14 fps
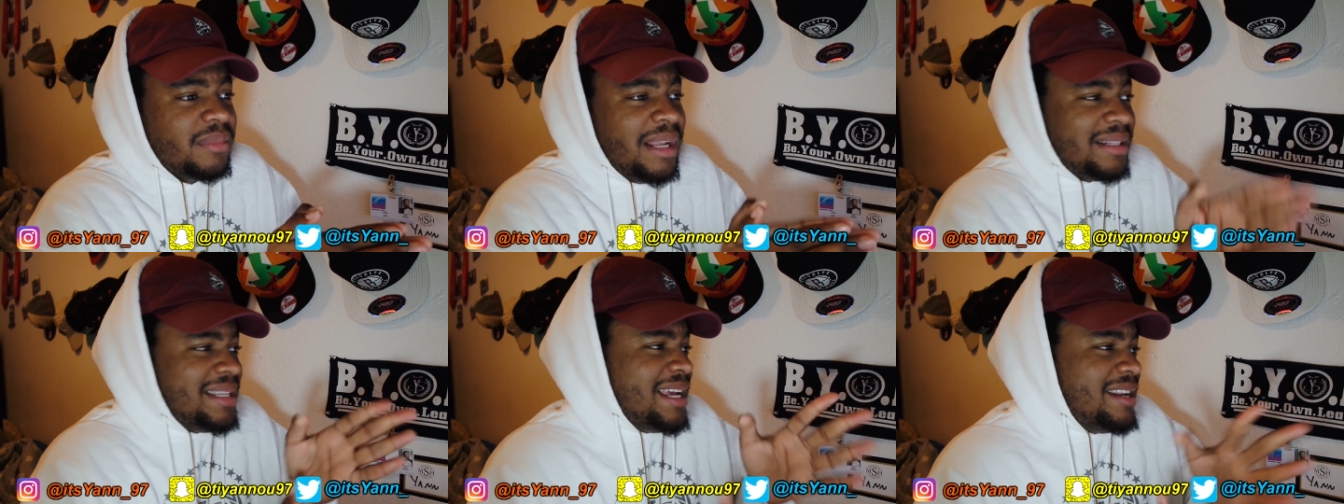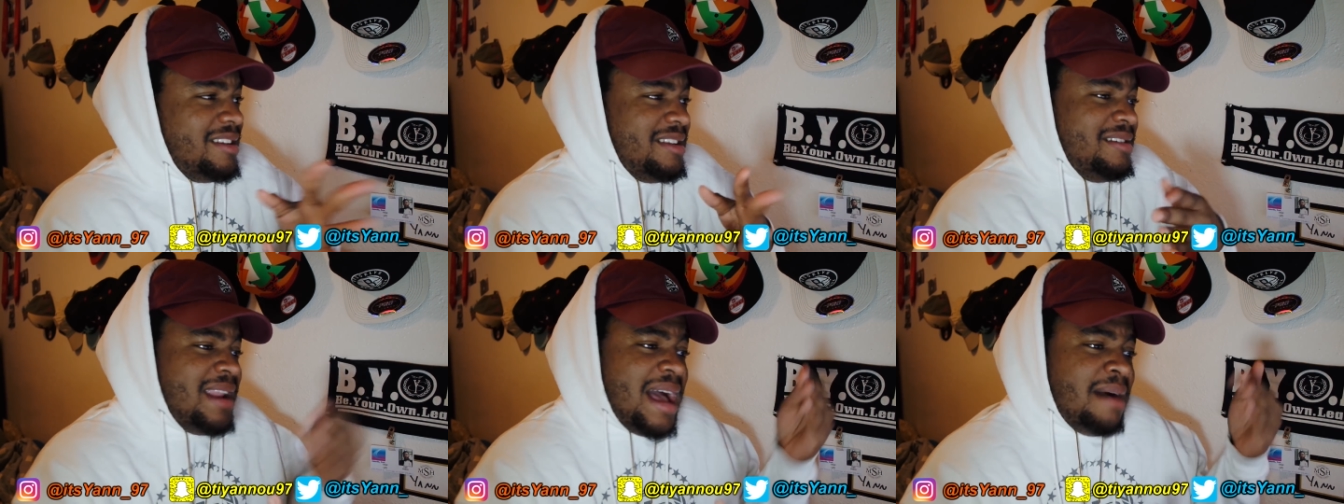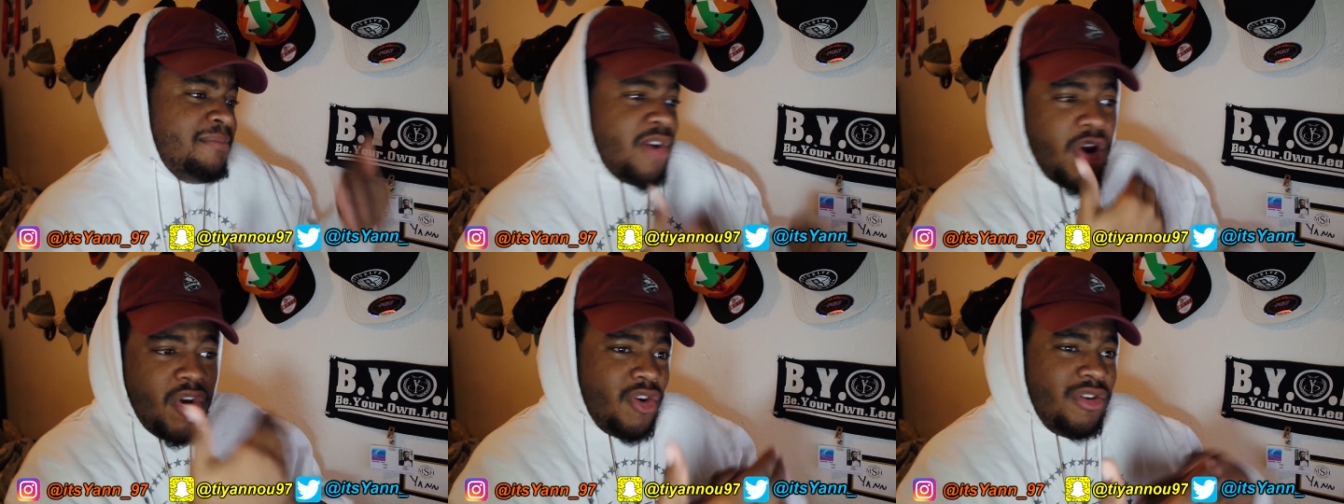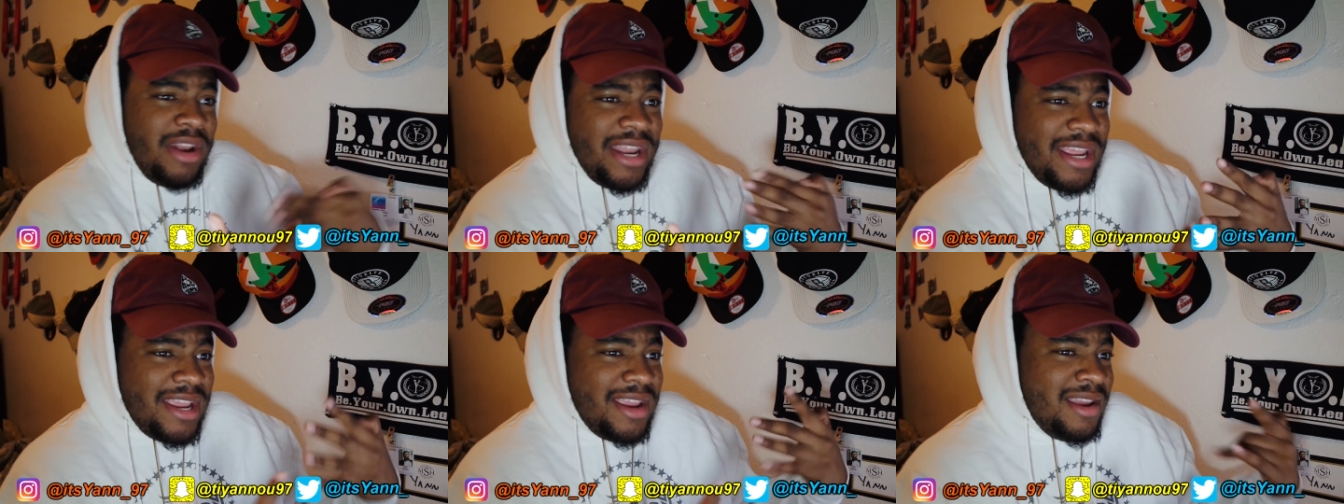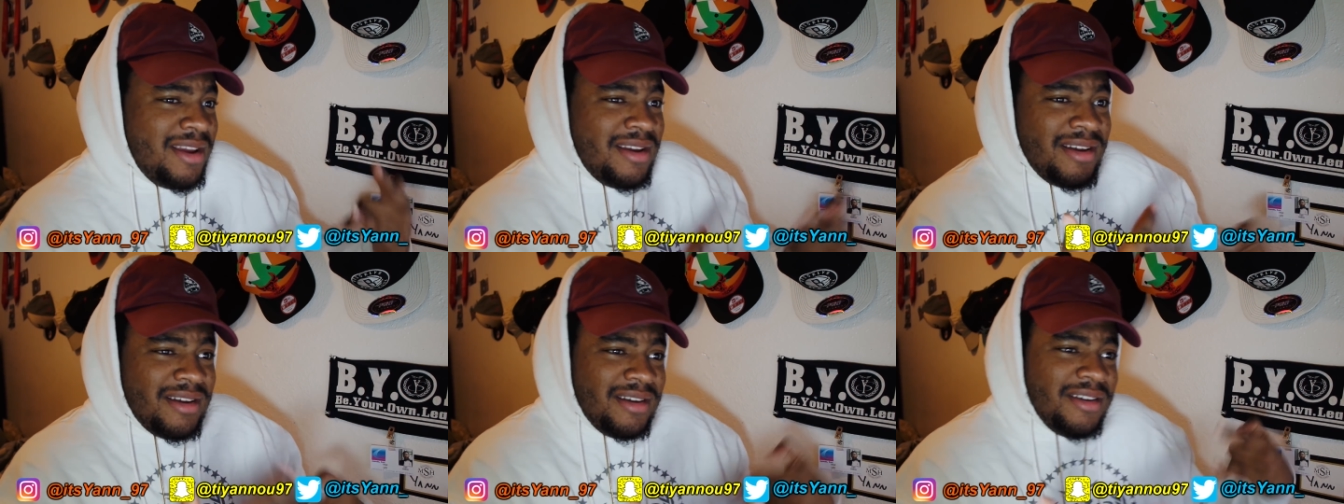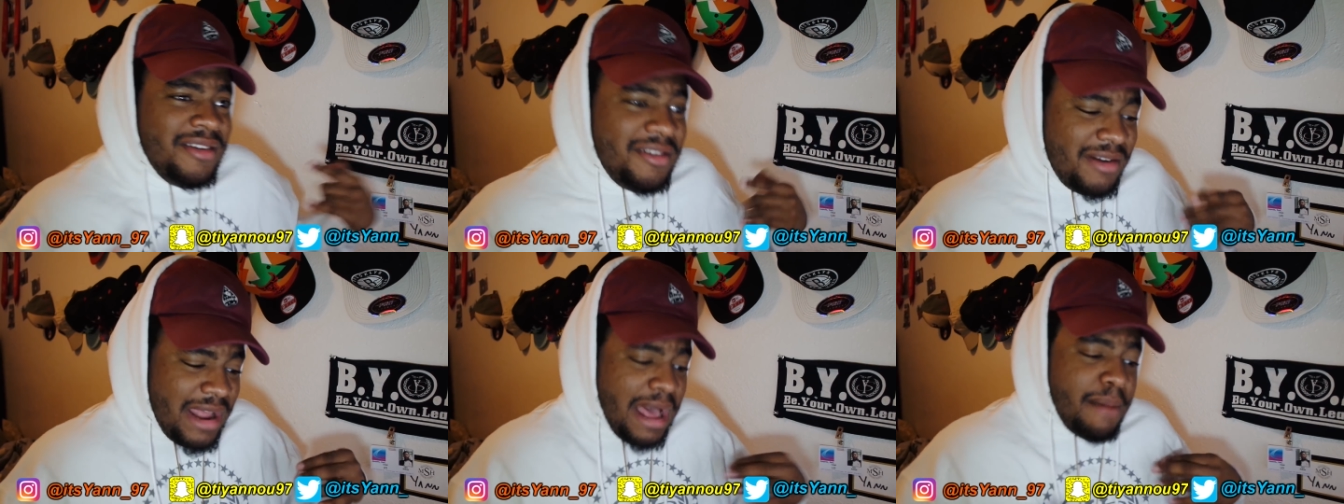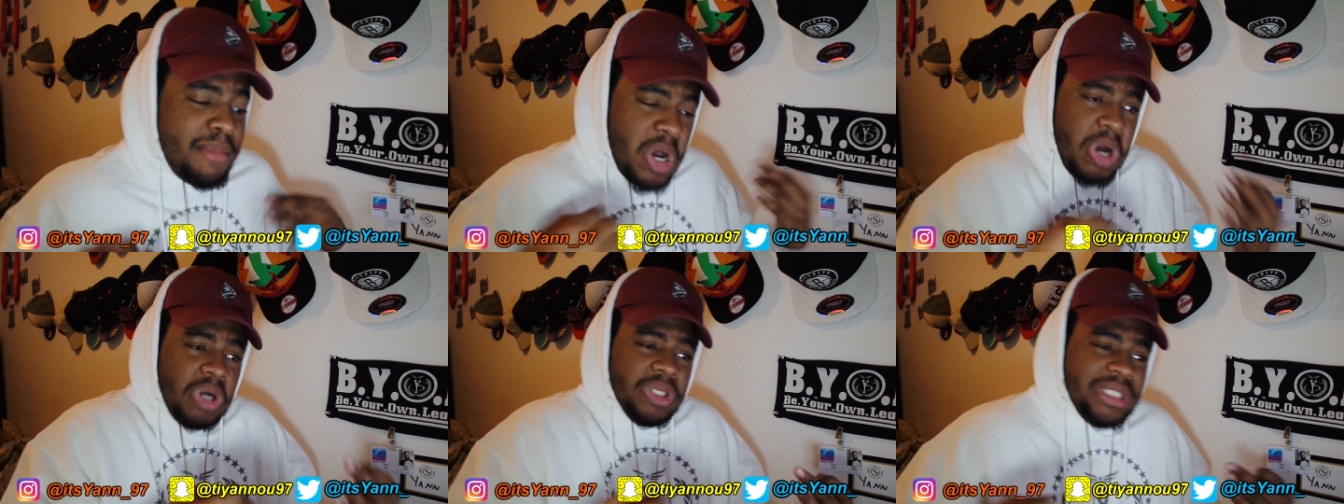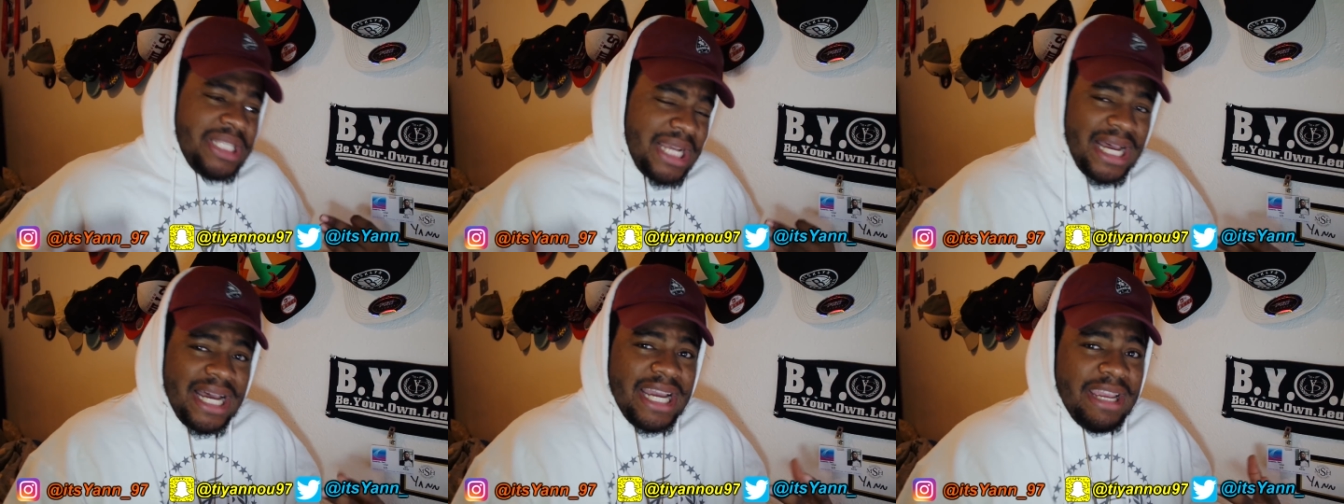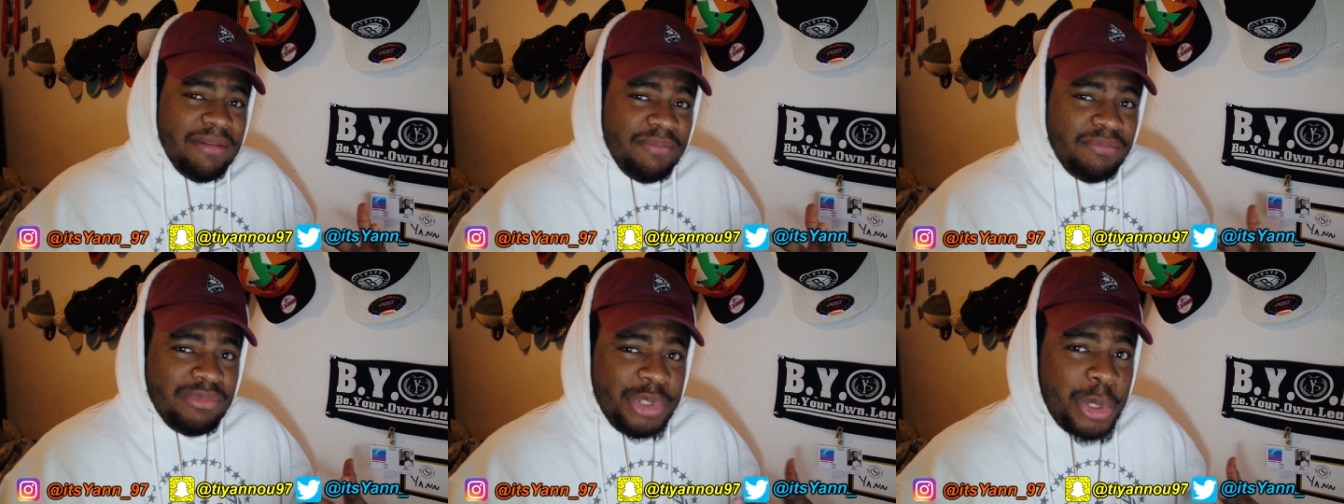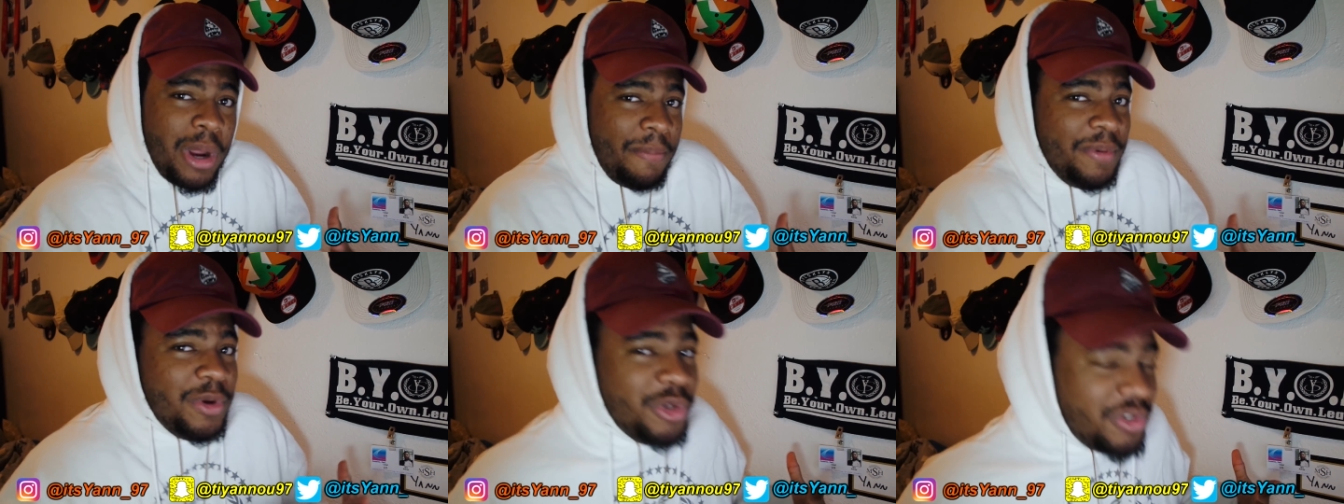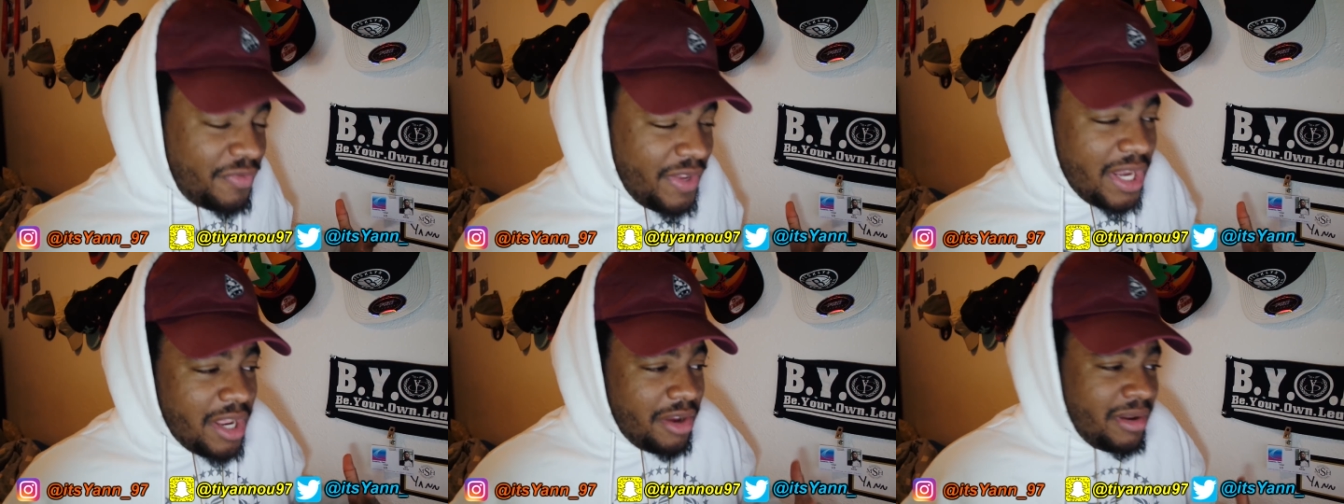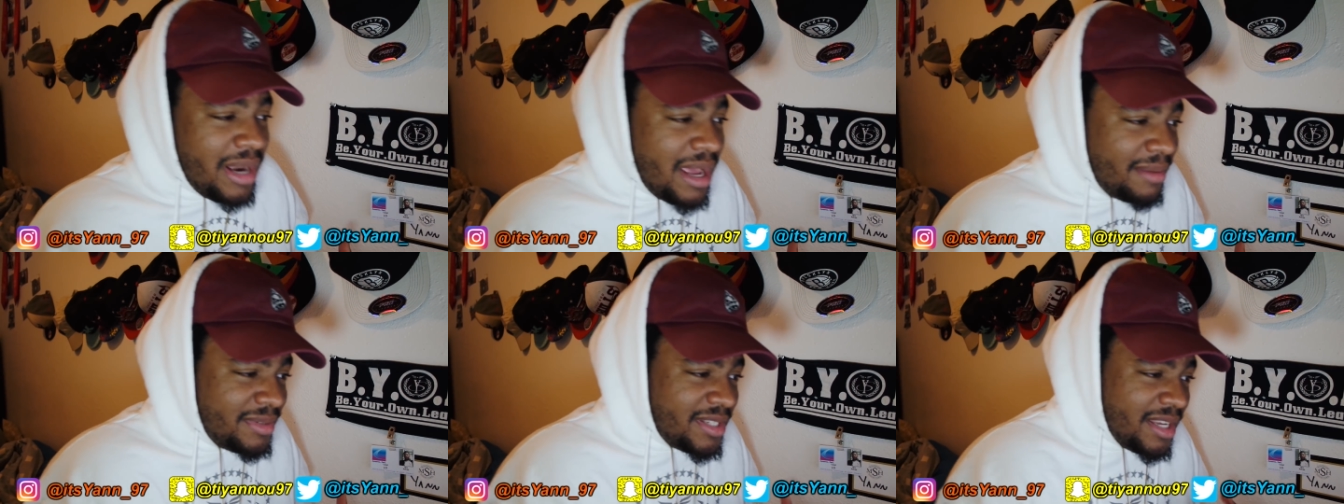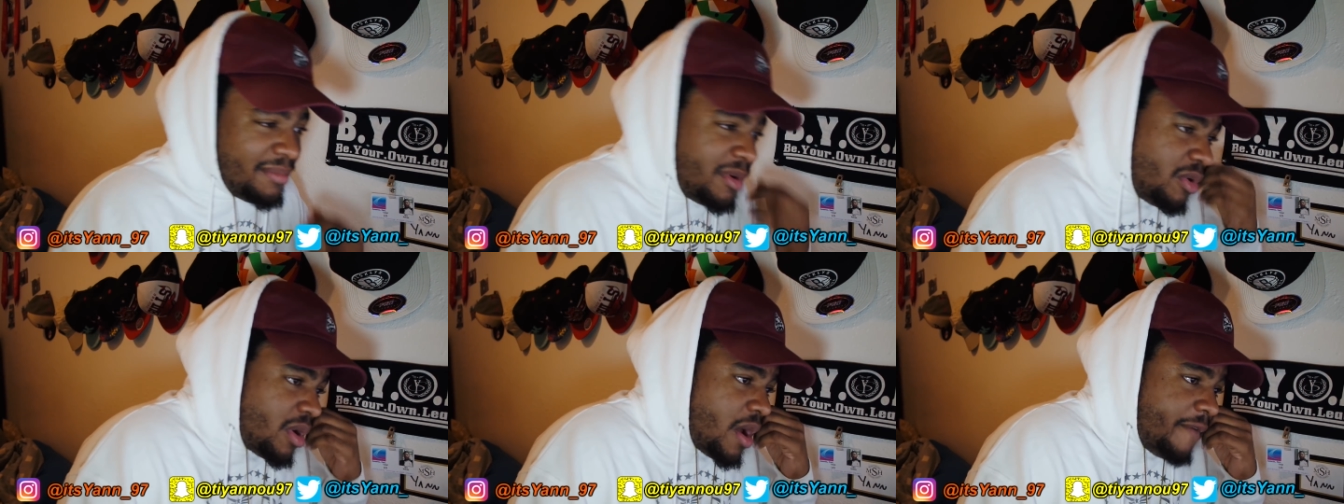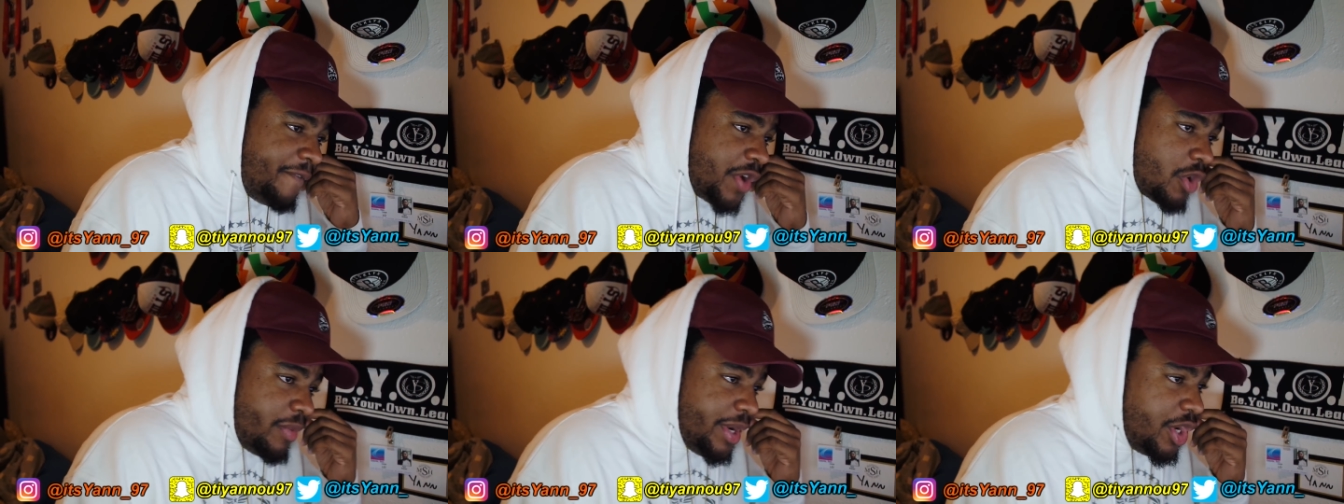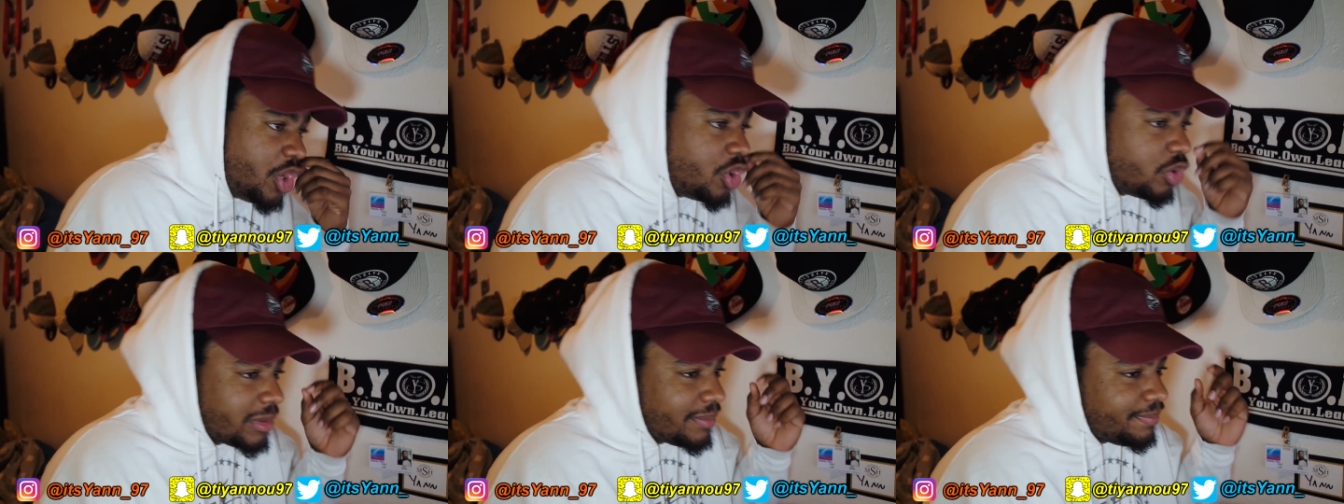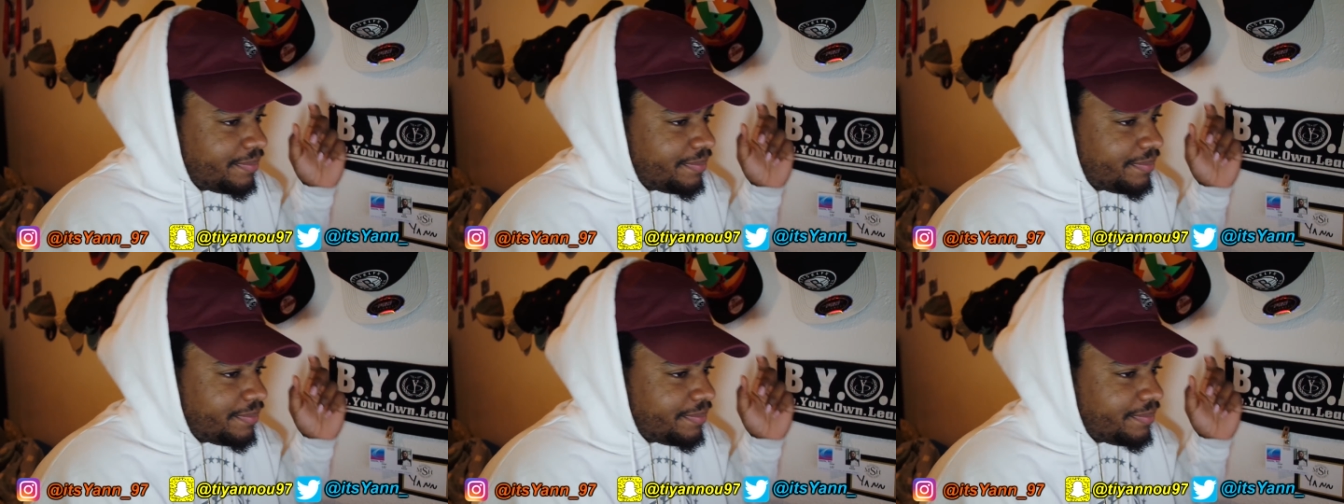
Like that, you know, I'm early, you know, I'm on time dropping those videos, you know what I'm saying? But without further ado,